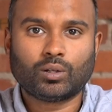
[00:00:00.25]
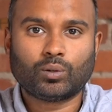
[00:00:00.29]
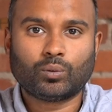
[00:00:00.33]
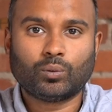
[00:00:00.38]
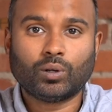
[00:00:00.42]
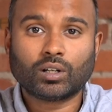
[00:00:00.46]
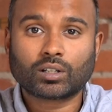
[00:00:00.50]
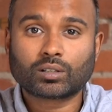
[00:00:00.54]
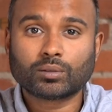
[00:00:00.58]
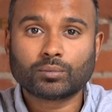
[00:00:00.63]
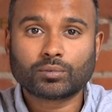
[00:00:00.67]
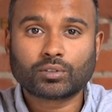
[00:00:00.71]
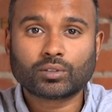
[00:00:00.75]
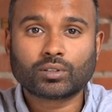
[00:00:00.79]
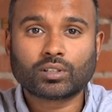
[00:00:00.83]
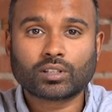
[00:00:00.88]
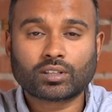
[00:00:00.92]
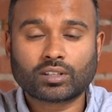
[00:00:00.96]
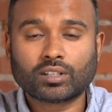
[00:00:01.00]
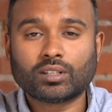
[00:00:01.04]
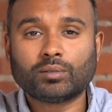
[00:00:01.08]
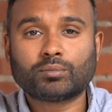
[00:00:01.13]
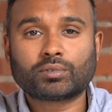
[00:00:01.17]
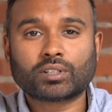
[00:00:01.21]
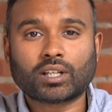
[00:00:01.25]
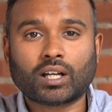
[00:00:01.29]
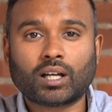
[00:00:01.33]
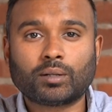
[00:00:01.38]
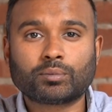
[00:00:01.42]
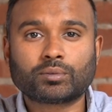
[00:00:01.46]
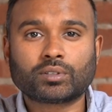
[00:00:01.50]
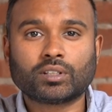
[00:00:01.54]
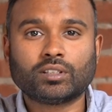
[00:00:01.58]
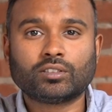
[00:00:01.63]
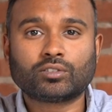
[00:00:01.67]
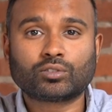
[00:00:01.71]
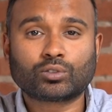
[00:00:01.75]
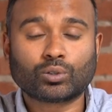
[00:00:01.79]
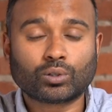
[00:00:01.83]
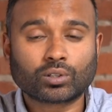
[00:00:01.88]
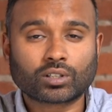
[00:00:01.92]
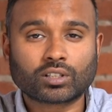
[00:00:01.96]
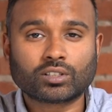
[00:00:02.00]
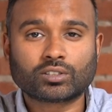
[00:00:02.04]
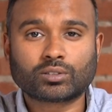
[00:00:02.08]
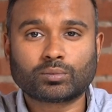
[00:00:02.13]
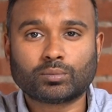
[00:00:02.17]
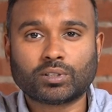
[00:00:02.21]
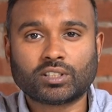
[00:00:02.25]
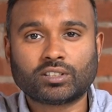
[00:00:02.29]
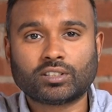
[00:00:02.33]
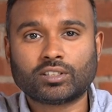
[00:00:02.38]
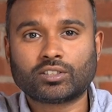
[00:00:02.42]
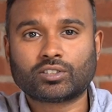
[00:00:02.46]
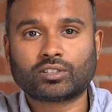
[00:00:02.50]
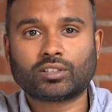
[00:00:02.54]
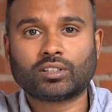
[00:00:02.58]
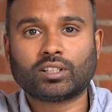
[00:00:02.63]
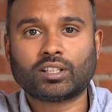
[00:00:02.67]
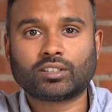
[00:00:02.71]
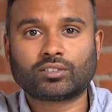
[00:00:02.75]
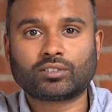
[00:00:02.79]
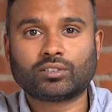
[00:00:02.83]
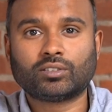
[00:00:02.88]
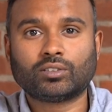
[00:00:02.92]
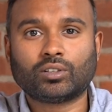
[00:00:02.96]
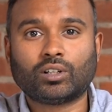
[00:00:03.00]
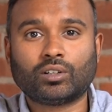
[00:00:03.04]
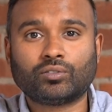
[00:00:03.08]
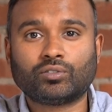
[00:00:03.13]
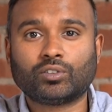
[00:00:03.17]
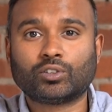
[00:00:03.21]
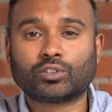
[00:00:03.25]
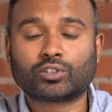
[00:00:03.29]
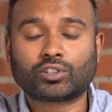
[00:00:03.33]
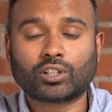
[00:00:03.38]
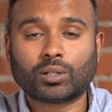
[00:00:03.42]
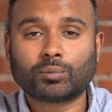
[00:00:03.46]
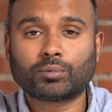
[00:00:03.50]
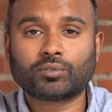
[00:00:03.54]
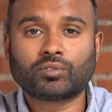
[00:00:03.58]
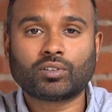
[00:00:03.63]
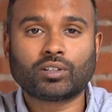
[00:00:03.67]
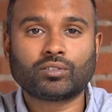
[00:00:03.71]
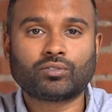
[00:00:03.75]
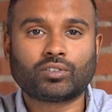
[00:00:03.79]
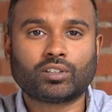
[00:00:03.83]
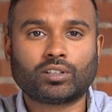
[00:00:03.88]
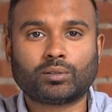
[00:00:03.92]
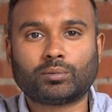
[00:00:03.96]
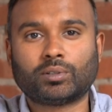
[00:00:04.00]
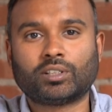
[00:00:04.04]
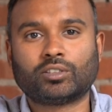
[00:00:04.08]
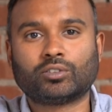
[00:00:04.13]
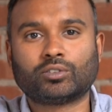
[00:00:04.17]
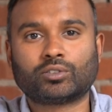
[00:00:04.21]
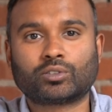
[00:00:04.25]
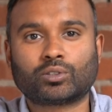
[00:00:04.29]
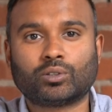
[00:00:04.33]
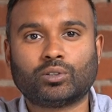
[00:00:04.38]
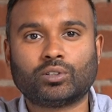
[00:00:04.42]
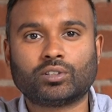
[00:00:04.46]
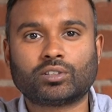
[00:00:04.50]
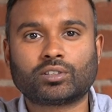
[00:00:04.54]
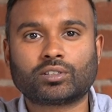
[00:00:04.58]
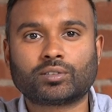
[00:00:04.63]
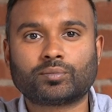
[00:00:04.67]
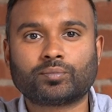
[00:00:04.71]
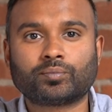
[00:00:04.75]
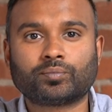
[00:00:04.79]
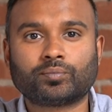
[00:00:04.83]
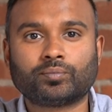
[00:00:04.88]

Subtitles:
Welcome to the Themes, Apps, and Store Customization lesson of your Shopify Fundamentals course.